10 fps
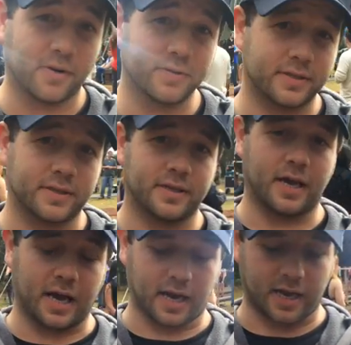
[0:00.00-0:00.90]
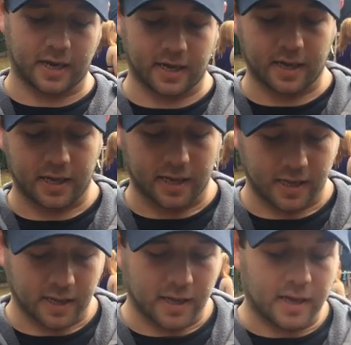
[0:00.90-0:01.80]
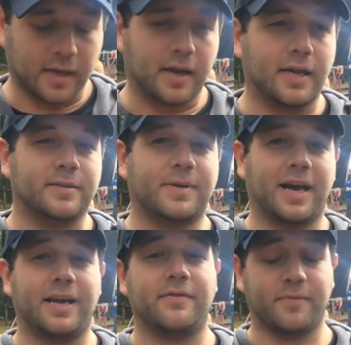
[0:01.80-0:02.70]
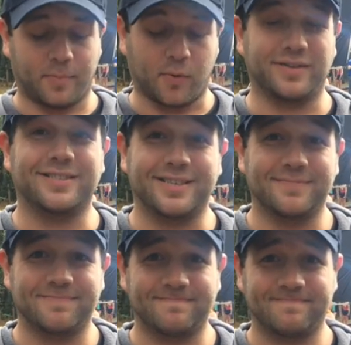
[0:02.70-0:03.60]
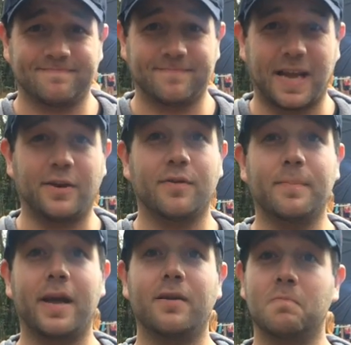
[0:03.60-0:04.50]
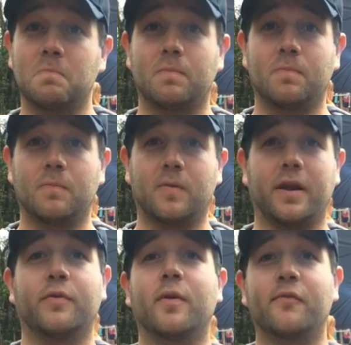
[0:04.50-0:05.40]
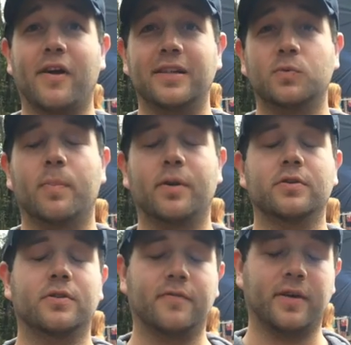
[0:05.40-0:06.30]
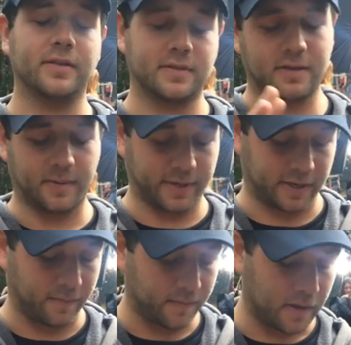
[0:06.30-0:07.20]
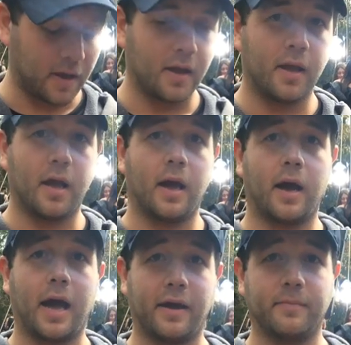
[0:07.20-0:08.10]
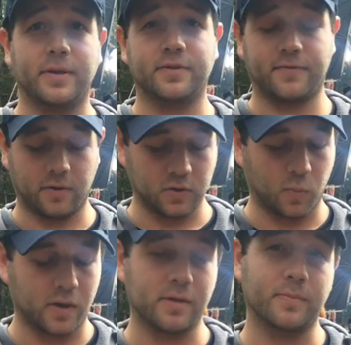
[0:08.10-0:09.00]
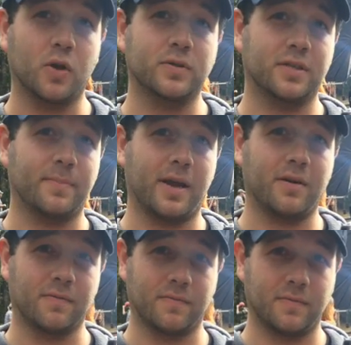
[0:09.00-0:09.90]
phones. Why do you, uh, why do you have three phones? Because I'm kind of important. Okay. I know the mayor. Whatever, we're friends. We're personal friends. Not a big deal. I have a bunch of phones. One of them goes to the mayor.